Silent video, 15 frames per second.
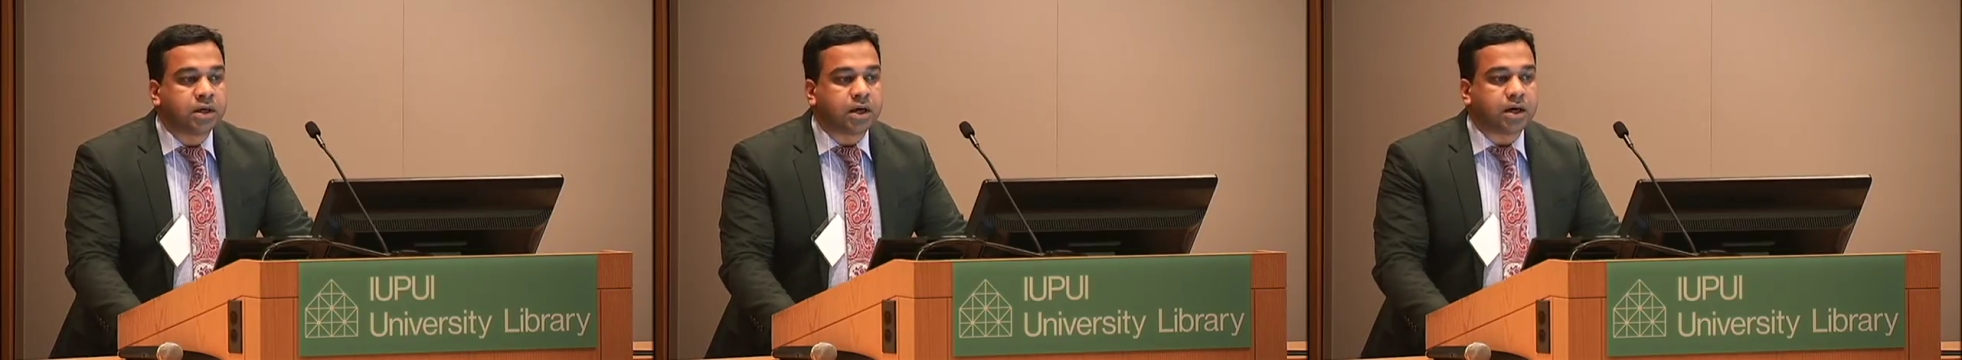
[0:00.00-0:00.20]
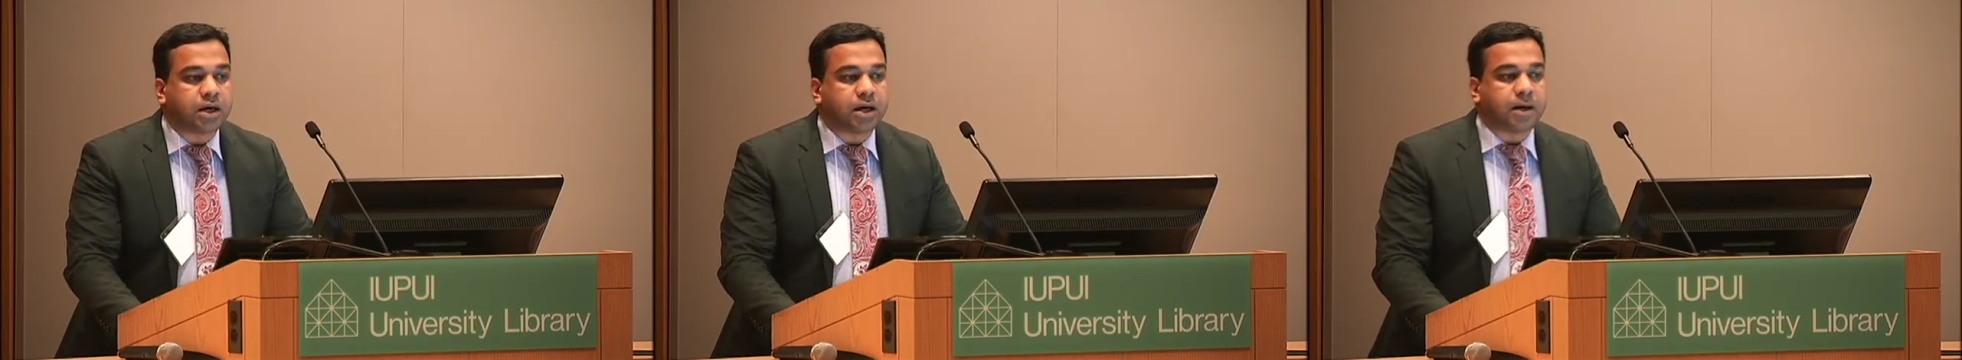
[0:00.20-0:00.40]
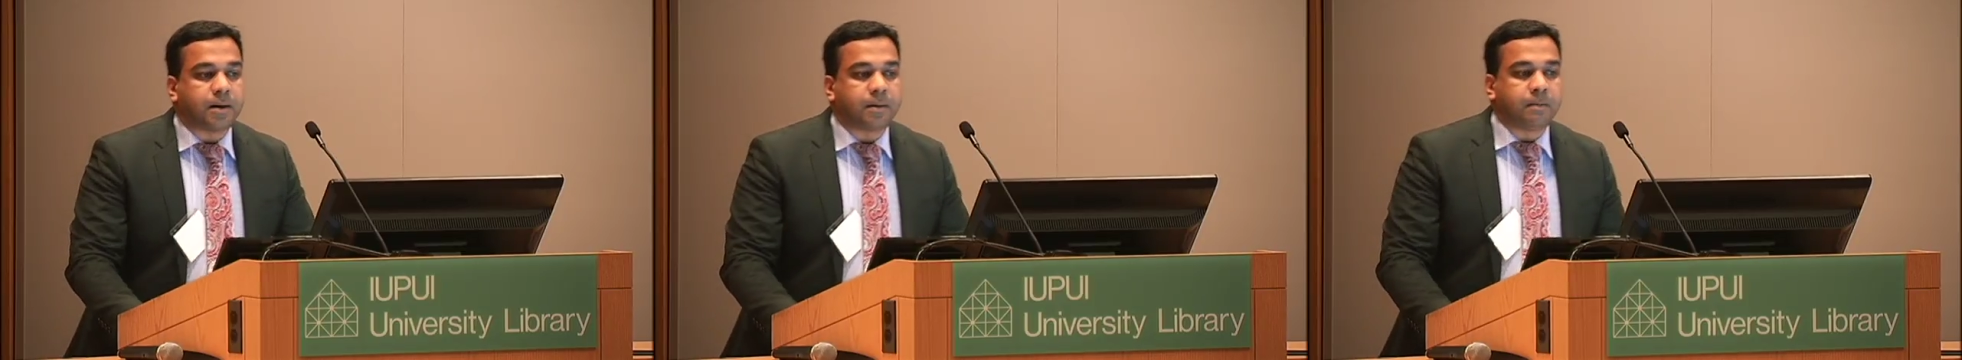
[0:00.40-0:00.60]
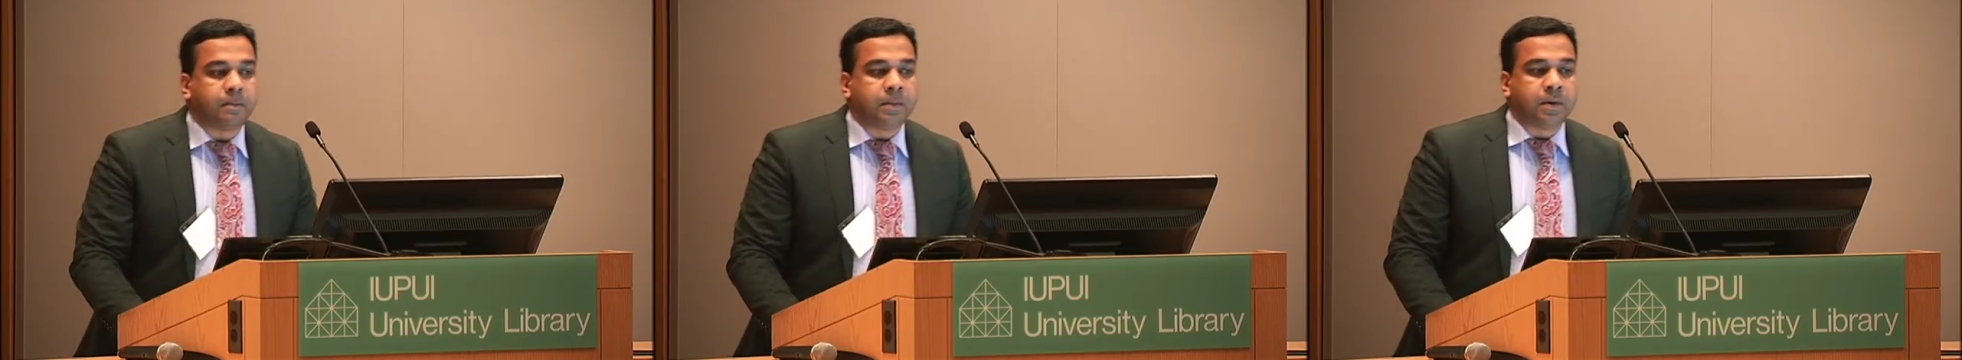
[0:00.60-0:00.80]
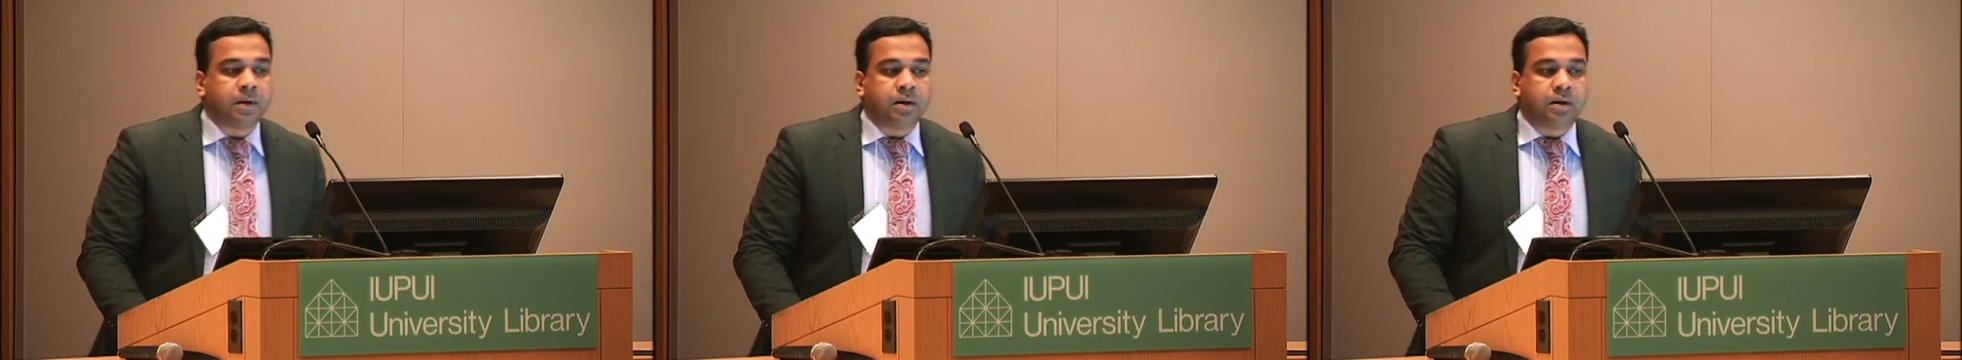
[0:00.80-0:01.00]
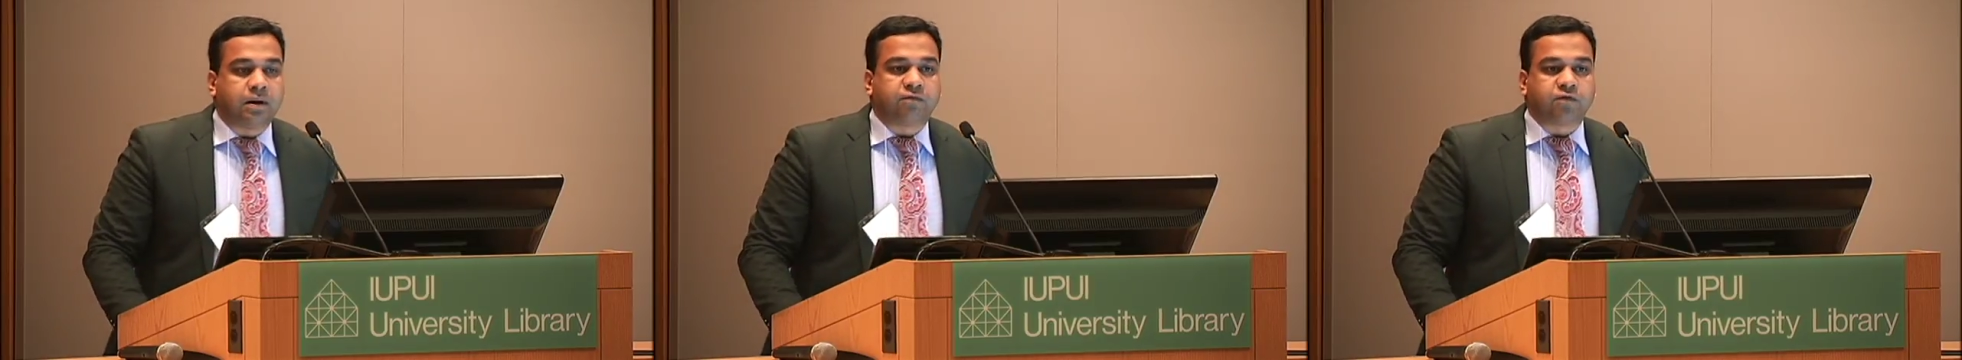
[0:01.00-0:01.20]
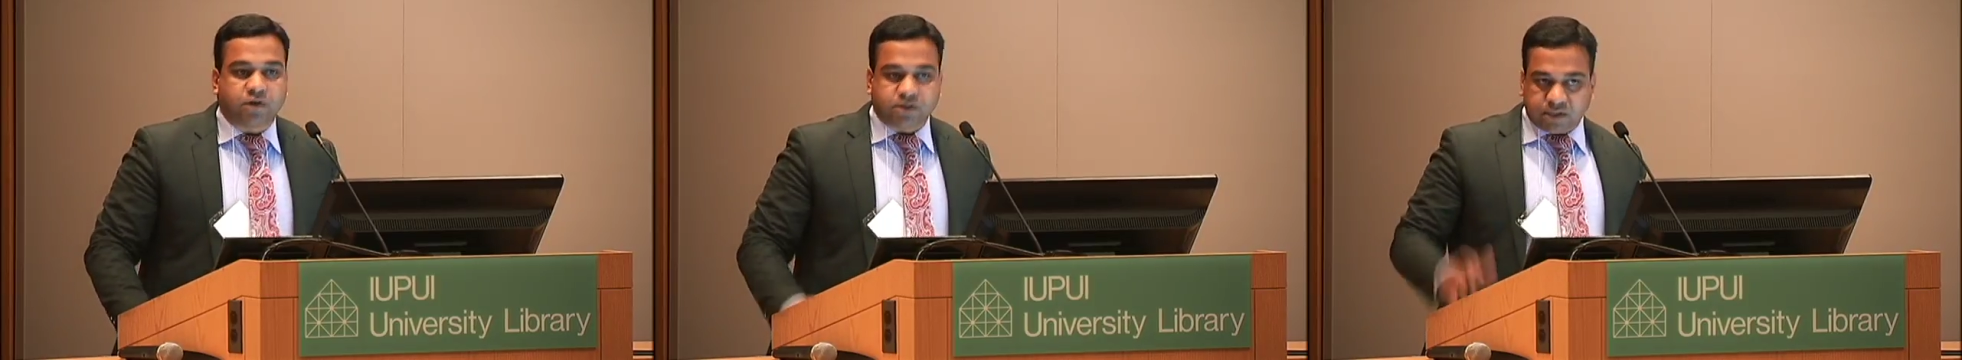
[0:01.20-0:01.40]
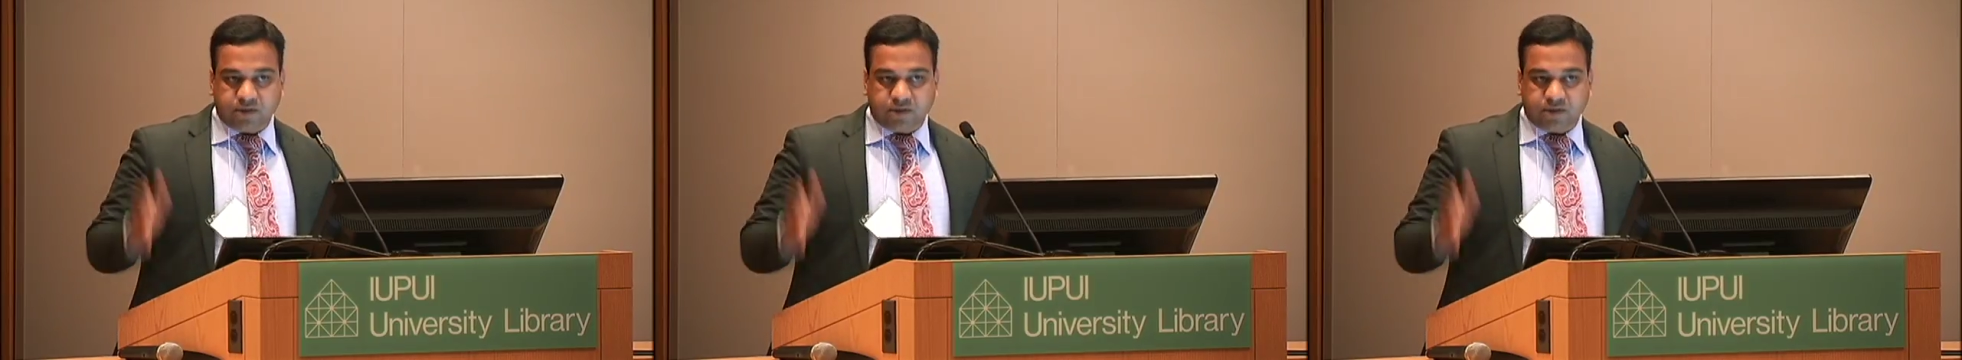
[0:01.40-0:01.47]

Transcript: Of course,